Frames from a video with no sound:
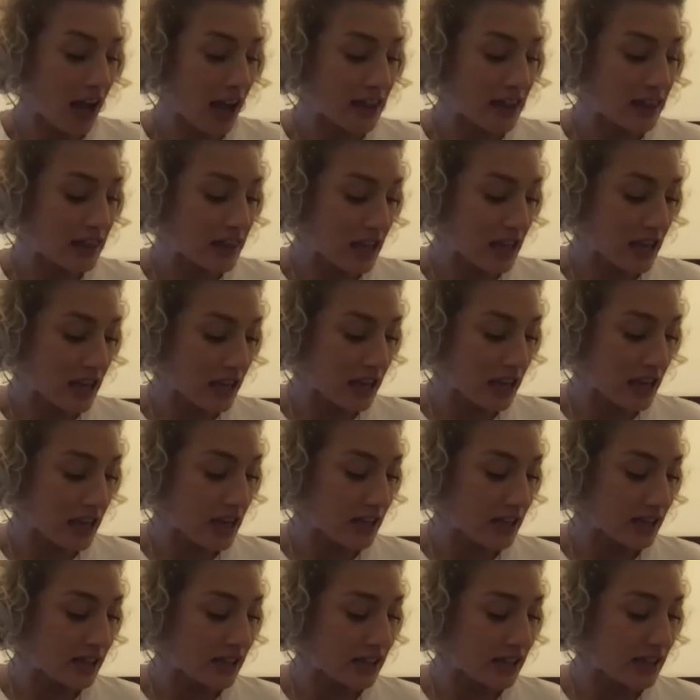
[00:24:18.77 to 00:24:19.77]
I think
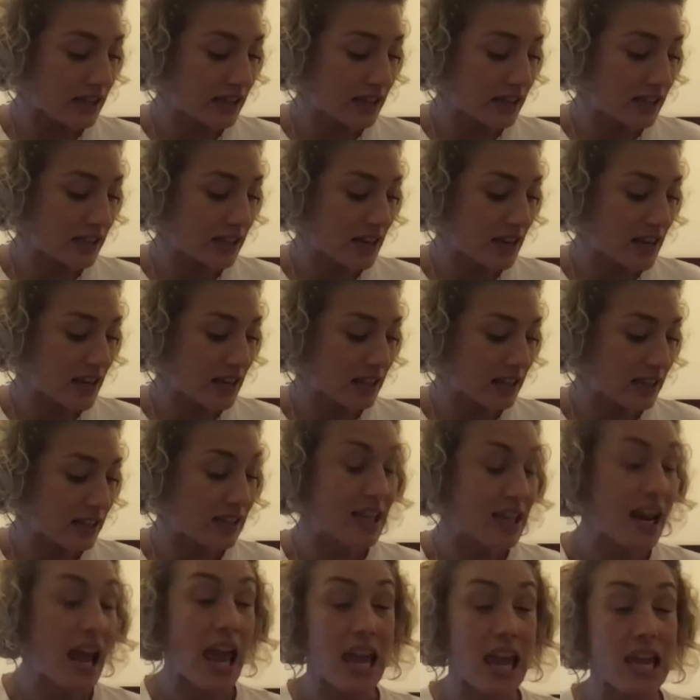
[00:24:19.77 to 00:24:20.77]
it's
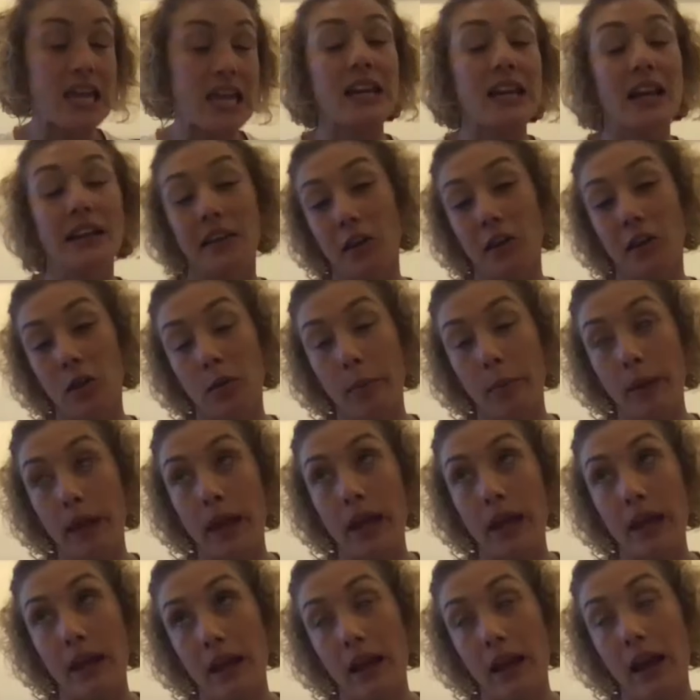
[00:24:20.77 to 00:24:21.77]
taken a little
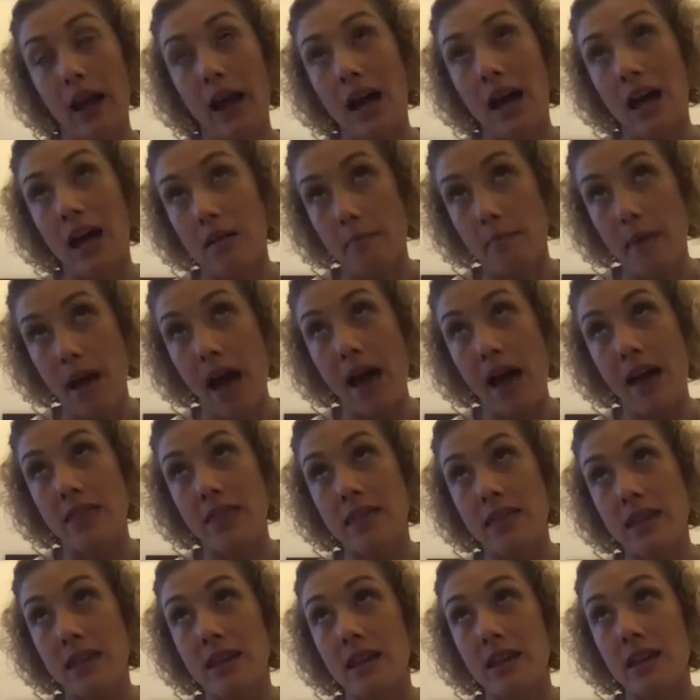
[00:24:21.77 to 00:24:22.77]
bit. I
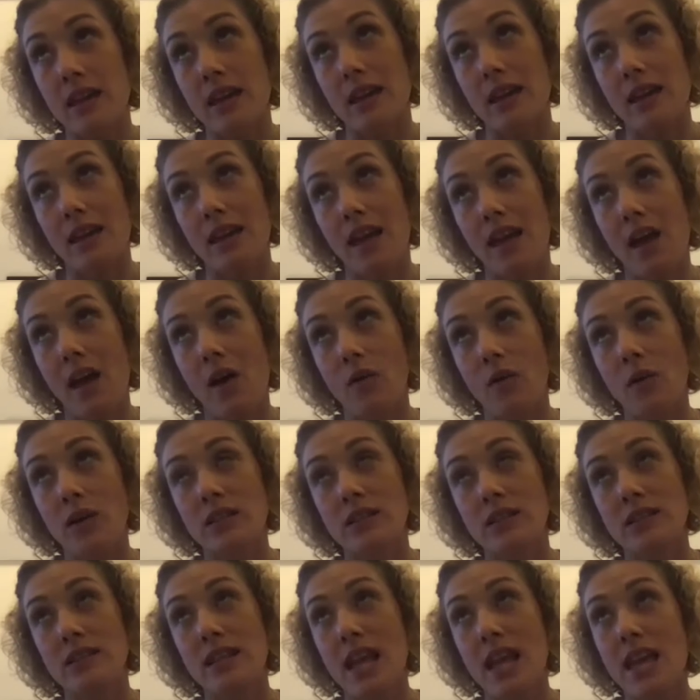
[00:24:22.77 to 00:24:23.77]
think
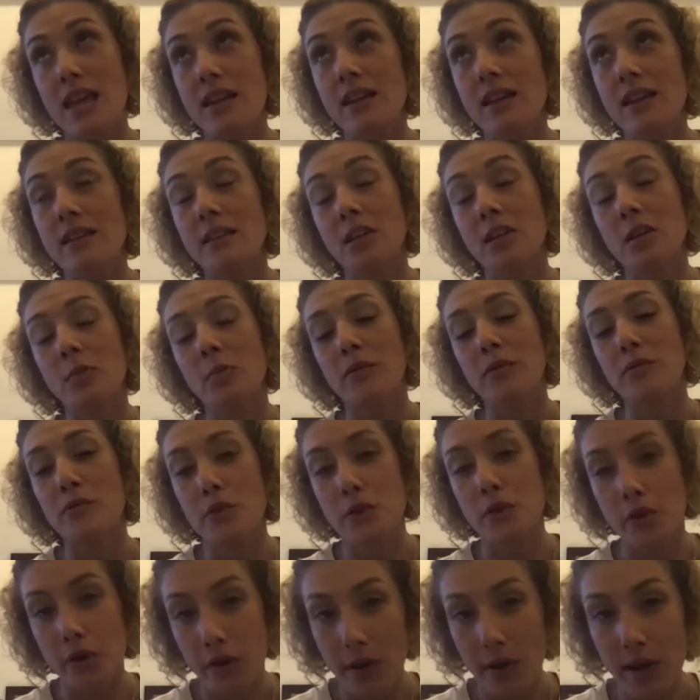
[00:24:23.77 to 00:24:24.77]
it's taken a little bit for
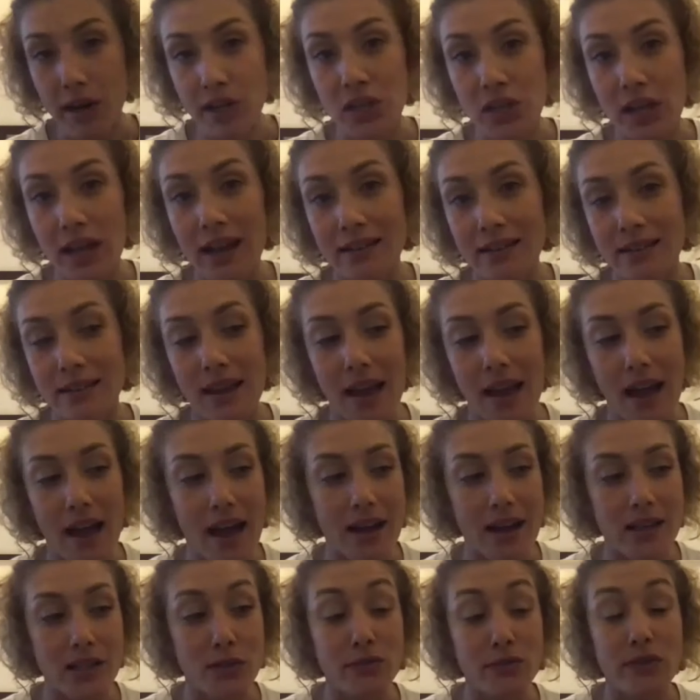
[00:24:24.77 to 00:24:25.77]
Croatia as it
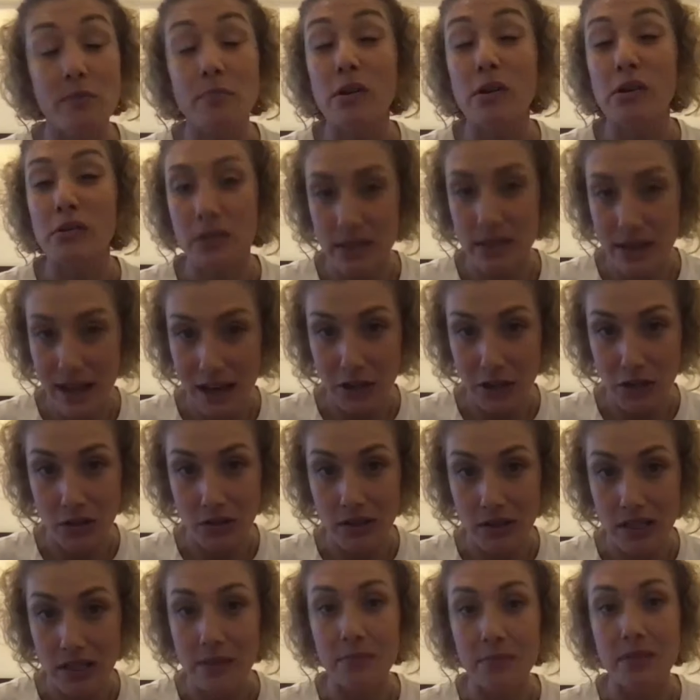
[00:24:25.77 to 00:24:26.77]
has for most
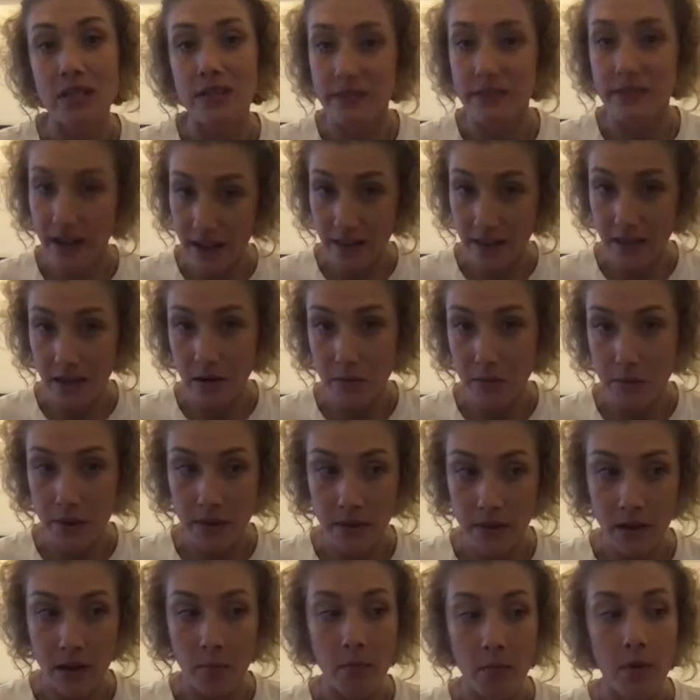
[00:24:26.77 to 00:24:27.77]
national teams to find their
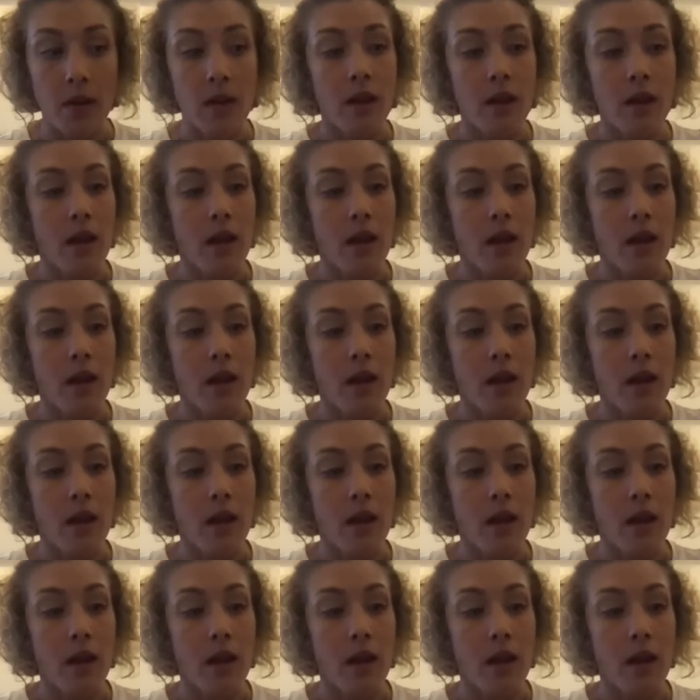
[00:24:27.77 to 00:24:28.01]
rhythm.